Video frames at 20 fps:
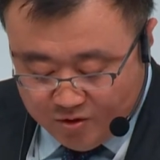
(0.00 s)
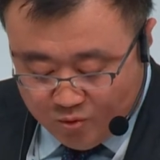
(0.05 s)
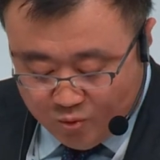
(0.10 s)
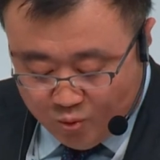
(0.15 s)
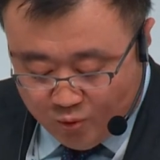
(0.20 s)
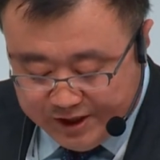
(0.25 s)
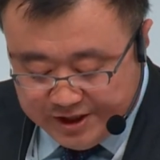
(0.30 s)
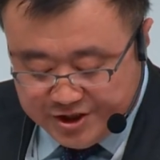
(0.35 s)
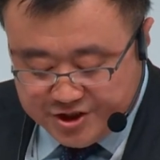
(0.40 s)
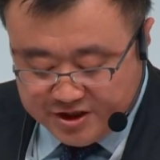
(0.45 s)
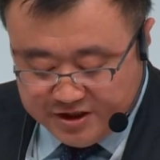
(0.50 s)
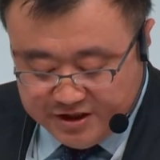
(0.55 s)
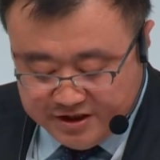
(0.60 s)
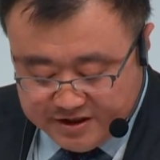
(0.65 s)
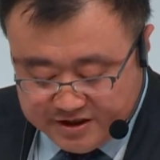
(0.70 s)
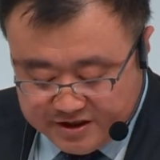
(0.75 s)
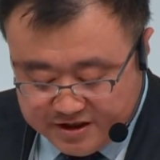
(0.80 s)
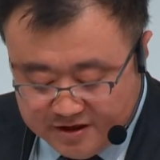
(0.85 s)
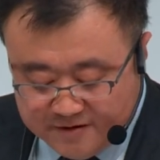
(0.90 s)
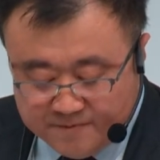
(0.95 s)
which
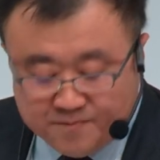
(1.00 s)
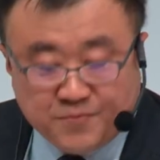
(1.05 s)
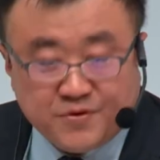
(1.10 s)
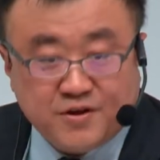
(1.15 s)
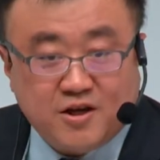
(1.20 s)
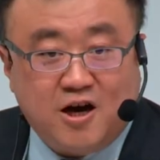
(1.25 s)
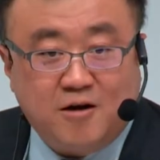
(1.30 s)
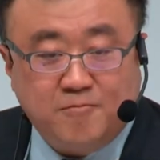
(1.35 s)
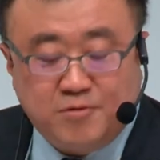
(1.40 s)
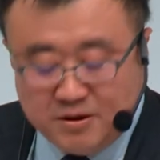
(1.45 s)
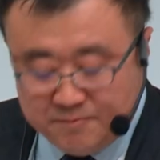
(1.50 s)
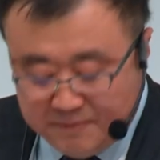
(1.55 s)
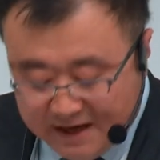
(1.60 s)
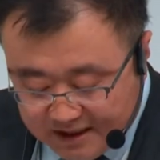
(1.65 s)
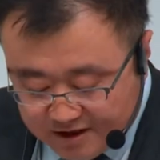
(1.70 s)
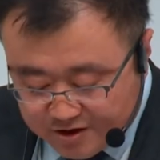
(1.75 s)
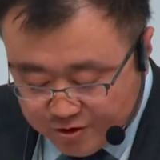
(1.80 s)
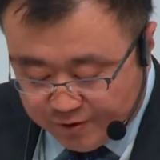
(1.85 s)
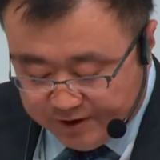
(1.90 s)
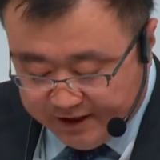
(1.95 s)
is
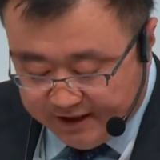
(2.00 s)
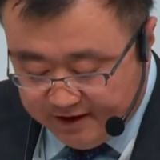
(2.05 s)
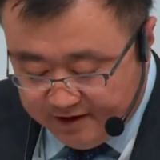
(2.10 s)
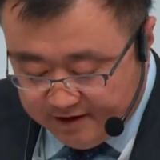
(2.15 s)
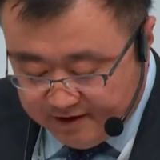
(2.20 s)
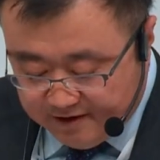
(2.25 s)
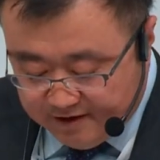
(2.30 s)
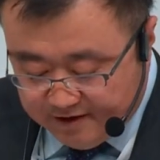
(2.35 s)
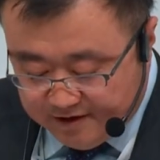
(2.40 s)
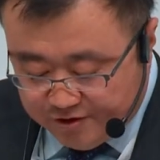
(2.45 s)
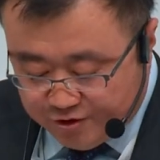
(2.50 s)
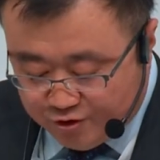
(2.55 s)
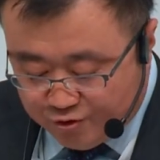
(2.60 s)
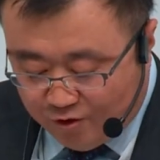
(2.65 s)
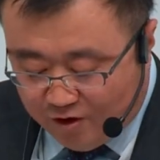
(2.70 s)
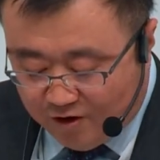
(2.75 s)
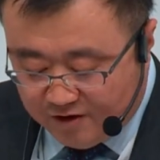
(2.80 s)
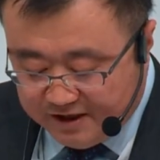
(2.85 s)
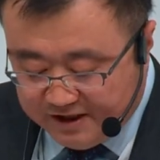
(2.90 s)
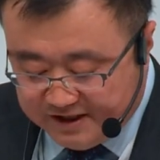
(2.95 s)
complementary to
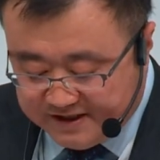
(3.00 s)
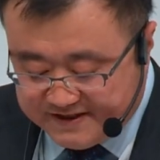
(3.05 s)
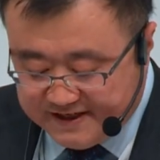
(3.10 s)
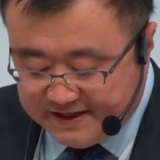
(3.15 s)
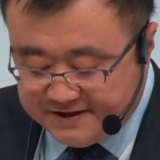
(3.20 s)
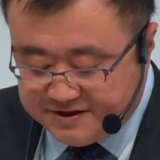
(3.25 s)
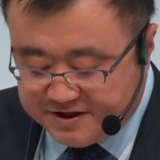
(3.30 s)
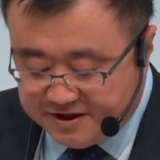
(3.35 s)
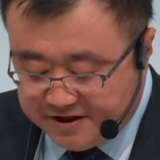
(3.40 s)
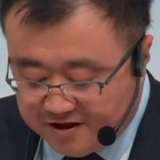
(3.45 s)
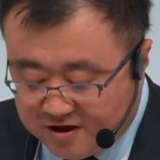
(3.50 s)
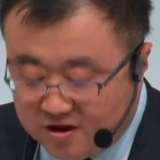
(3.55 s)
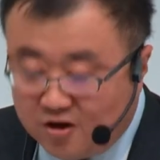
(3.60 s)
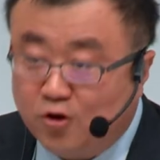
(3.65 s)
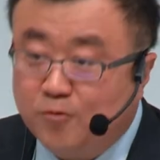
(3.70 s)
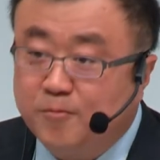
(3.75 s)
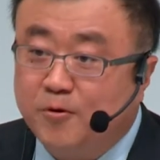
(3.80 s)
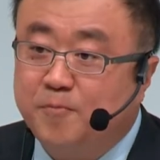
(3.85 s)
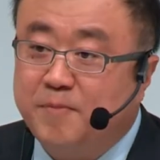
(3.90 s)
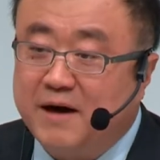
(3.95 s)
our existing
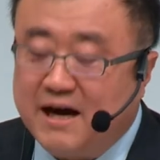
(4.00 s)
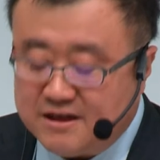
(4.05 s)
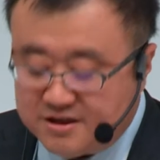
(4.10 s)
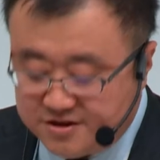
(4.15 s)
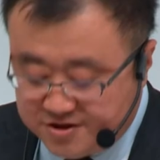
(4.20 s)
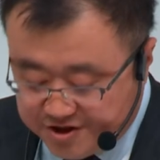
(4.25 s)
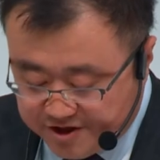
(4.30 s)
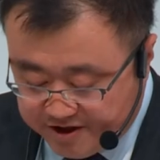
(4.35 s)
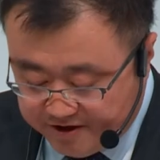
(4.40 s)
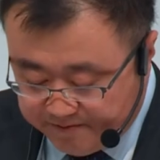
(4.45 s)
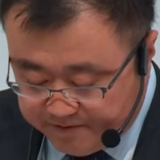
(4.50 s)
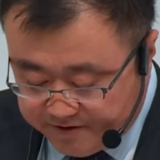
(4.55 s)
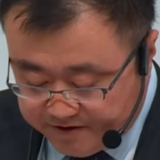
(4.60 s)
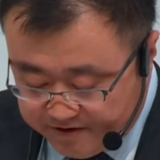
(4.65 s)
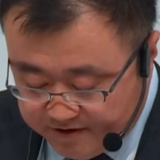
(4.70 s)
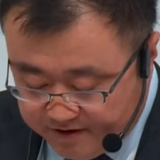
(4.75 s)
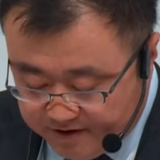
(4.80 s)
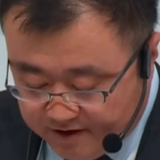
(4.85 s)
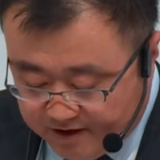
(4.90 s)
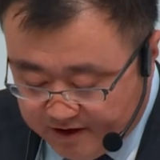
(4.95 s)
global partnerships
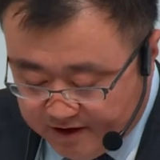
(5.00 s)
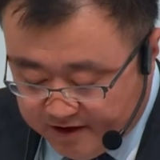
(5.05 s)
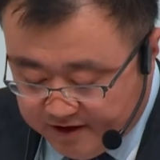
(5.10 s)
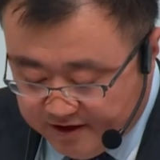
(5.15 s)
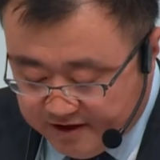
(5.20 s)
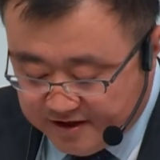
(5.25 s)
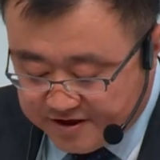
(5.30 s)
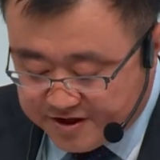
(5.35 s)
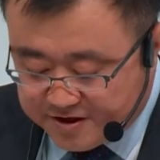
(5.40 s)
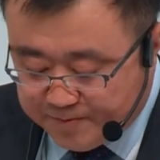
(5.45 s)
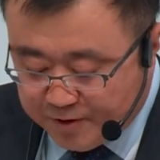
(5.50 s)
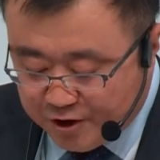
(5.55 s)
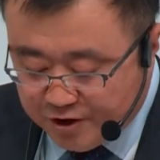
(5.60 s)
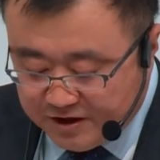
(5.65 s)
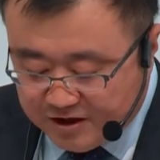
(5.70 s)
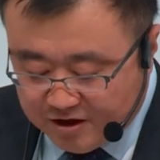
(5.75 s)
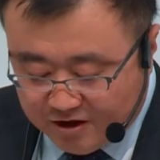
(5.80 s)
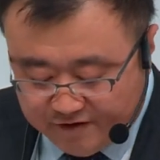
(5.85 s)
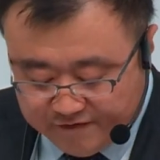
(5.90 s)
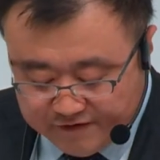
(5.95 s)
in the
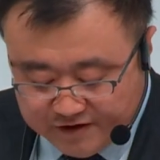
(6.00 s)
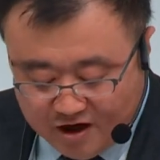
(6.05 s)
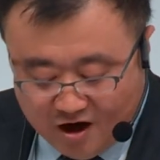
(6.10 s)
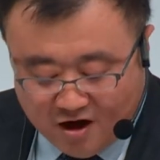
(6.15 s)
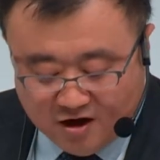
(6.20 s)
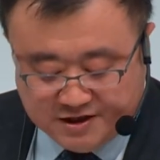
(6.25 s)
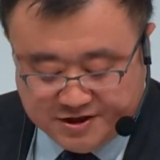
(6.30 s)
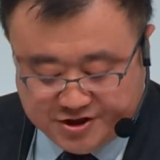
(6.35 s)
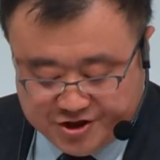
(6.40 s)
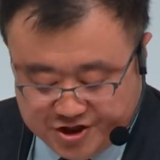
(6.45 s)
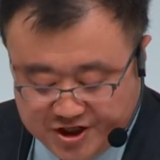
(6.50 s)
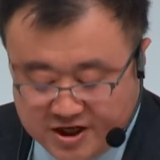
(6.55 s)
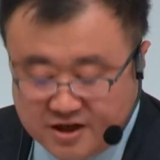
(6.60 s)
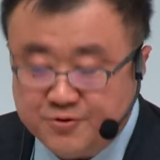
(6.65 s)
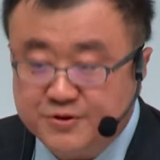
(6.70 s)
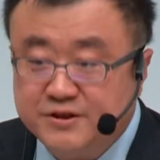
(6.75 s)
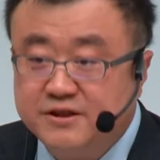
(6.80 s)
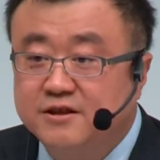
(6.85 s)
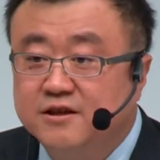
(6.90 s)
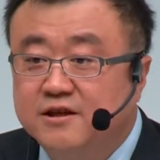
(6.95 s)
spirit of knowledge
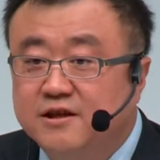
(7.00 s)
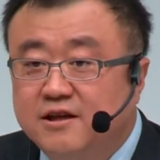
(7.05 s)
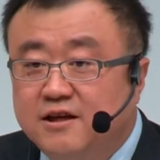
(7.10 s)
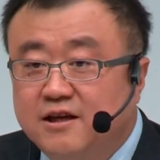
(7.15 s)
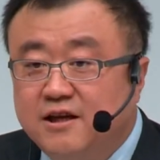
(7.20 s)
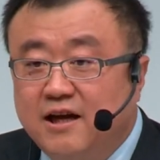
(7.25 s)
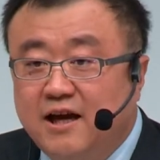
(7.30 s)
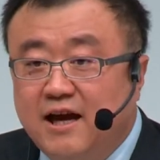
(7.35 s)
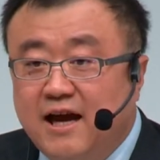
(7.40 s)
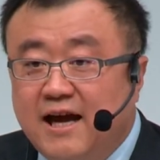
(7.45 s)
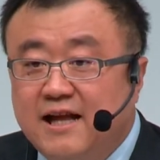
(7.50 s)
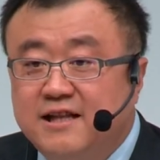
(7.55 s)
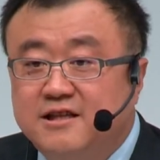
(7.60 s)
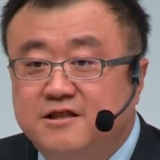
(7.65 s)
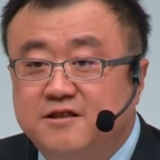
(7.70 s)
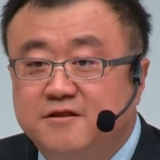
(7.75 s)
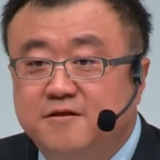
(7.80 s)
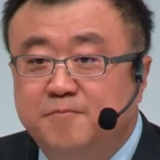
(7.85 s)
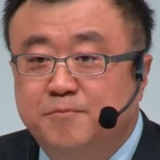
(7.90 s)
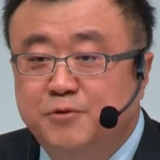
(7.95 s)
sharing and
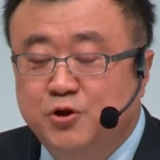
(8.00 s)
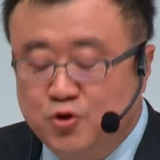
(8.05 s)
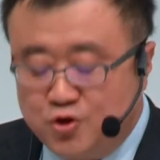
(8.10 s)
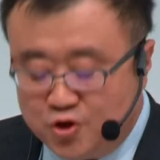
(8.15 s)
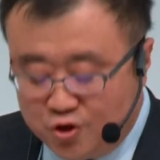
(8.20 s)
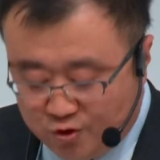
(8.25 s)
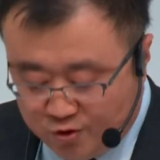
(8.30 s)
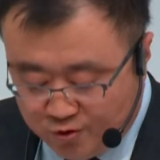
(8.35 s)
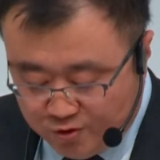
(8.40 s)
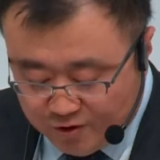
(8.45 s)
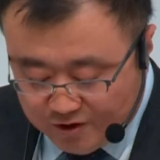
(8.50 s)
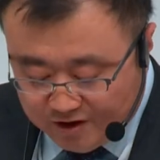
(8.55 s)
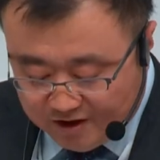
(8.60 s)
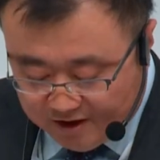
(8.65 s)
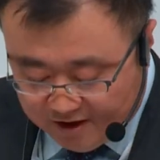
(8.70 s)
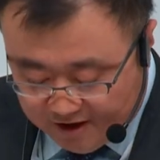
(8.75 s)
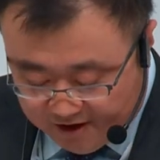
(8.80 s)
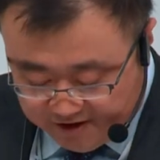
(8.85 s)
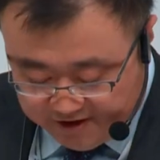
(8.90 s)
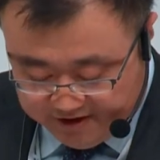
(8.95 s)
mutual
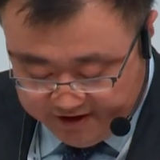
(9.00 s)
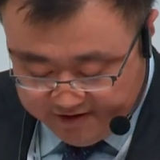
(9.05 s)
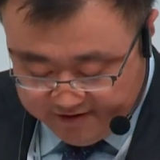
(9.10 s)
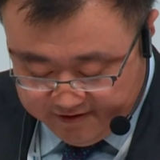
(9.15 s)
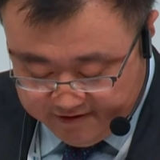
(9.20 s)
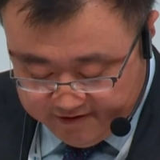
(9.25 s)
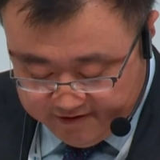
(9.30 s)
learning.